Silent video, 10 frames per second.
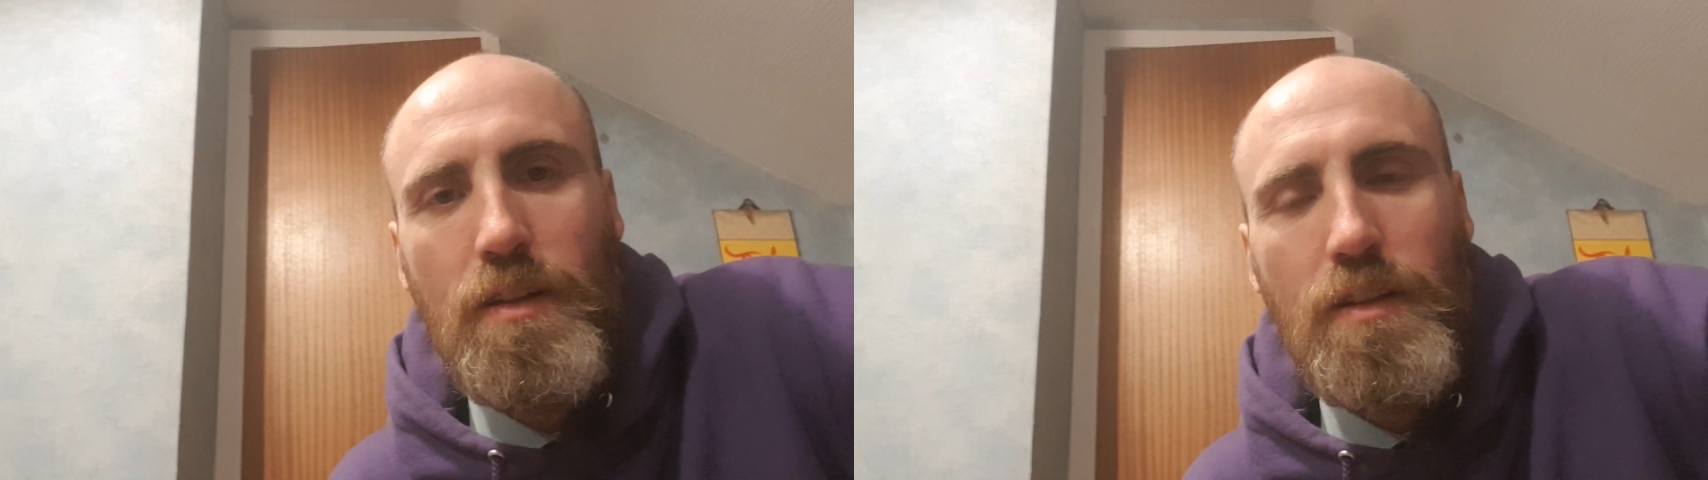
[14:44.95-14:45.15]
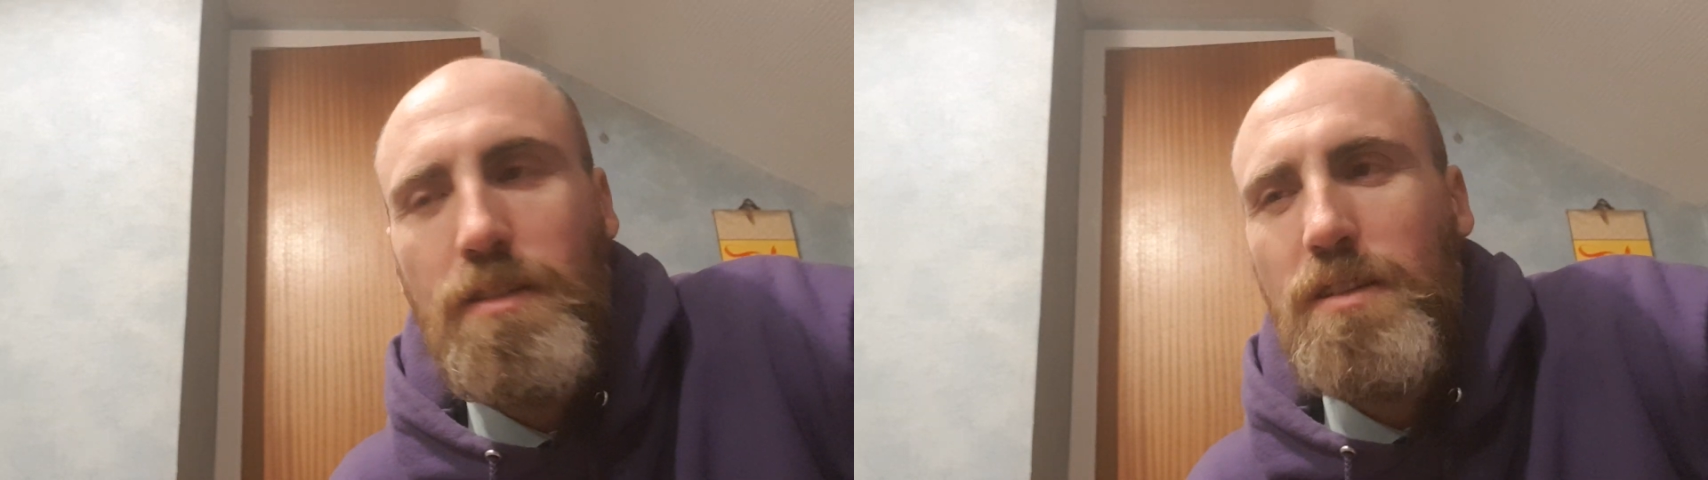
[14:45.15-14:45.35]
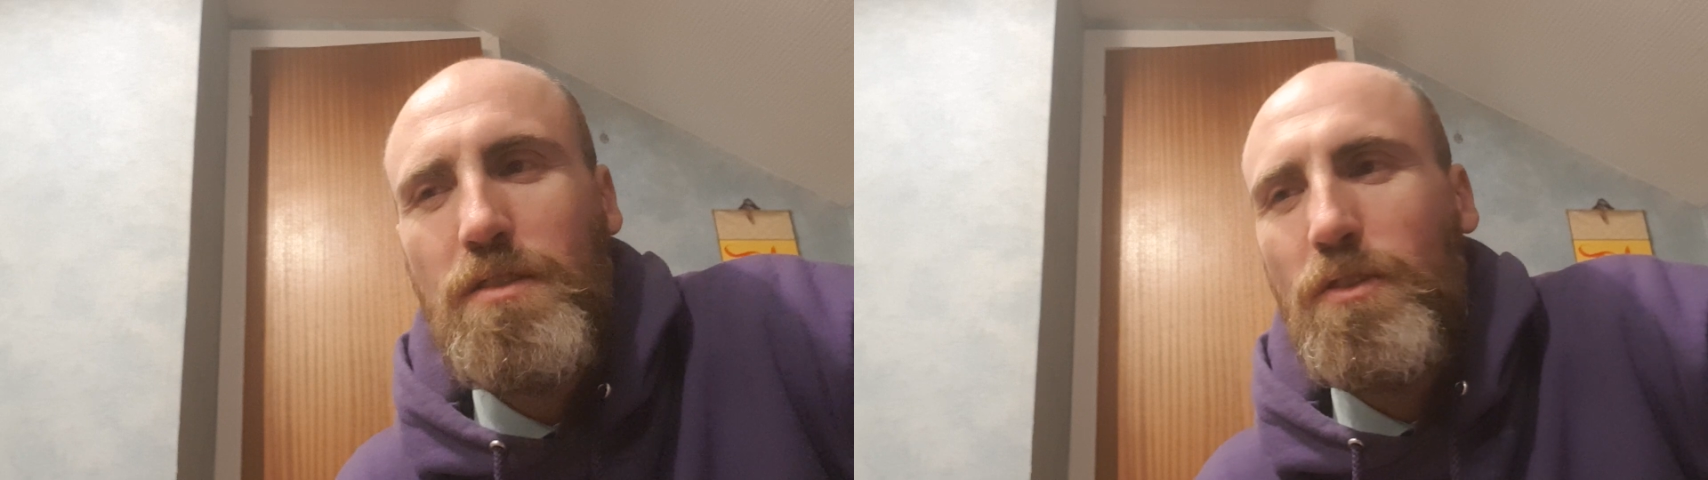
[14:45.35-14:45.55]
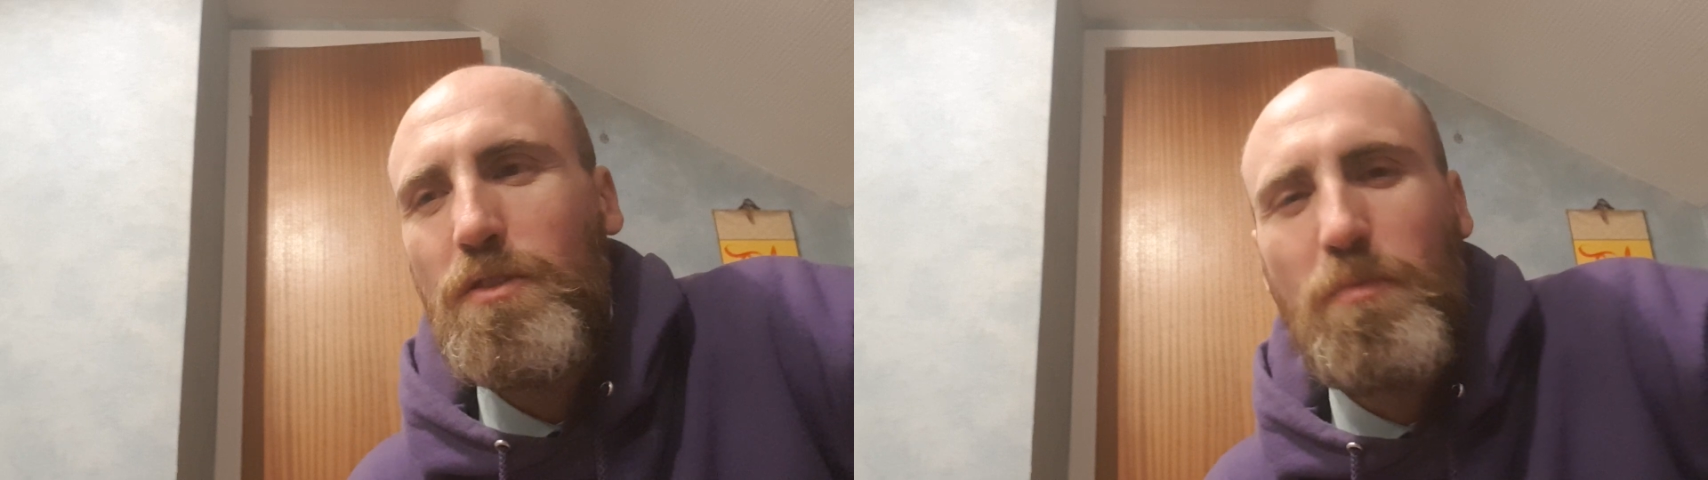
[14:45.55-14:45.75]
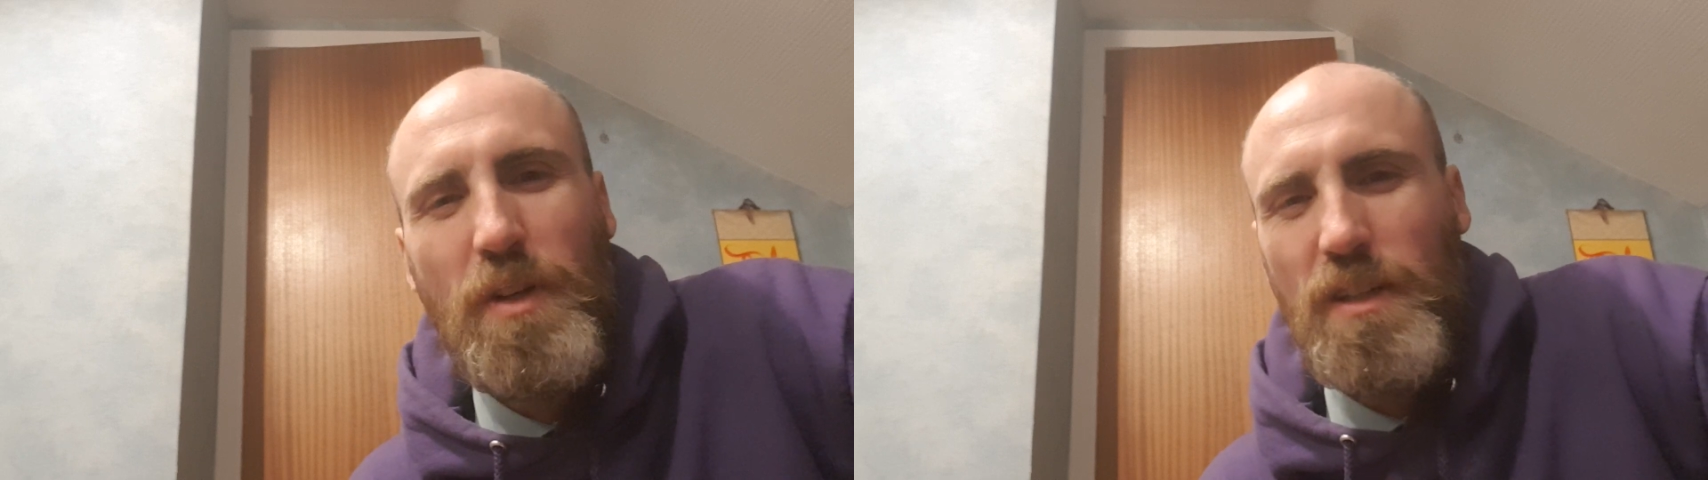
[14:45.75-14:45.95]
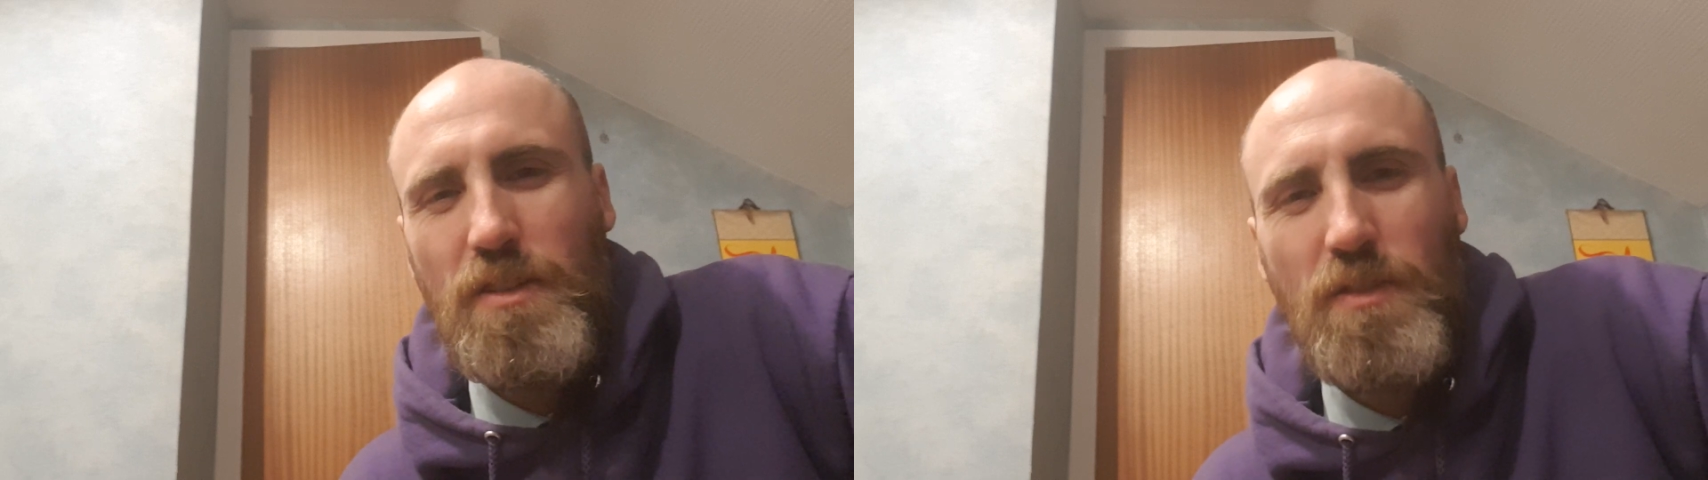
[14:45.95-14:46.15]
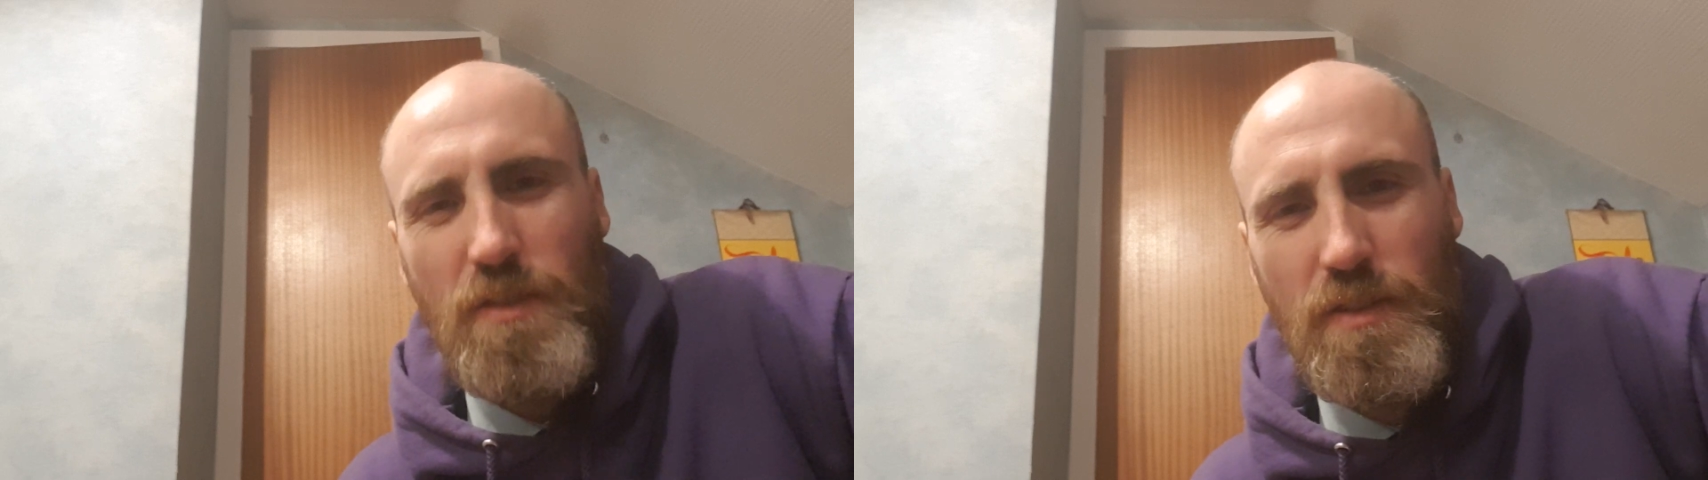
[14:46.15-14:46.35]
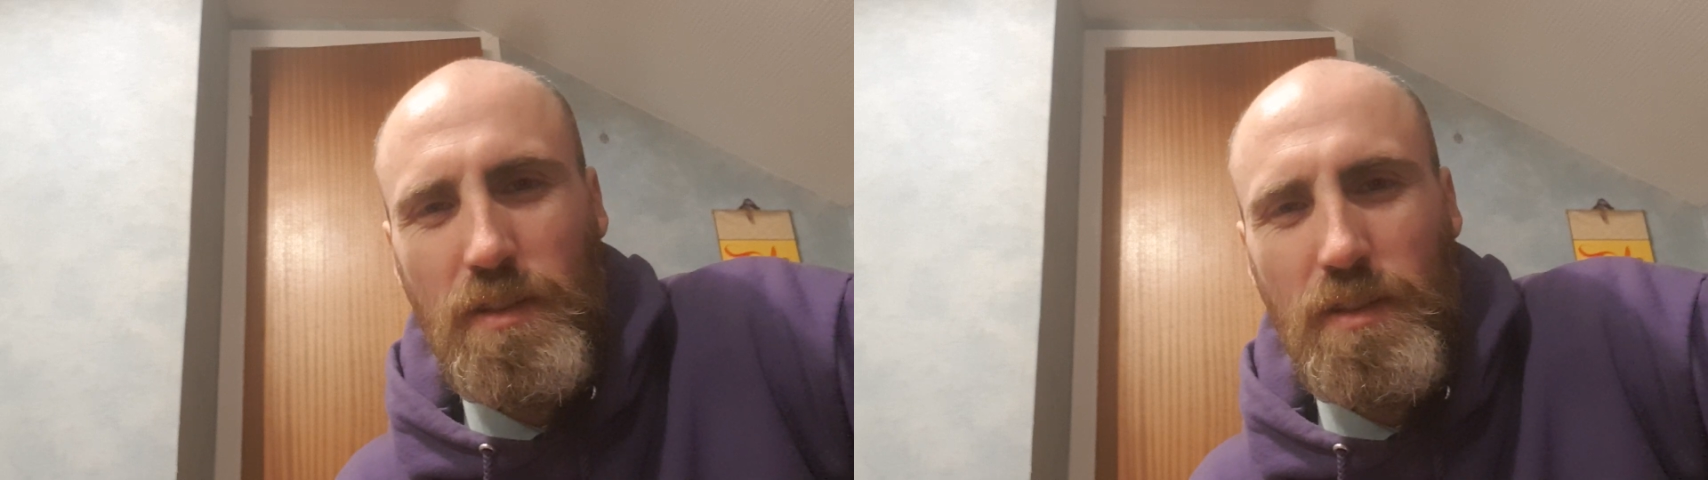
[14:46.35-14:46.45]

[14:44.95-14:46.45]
This is not spiritual.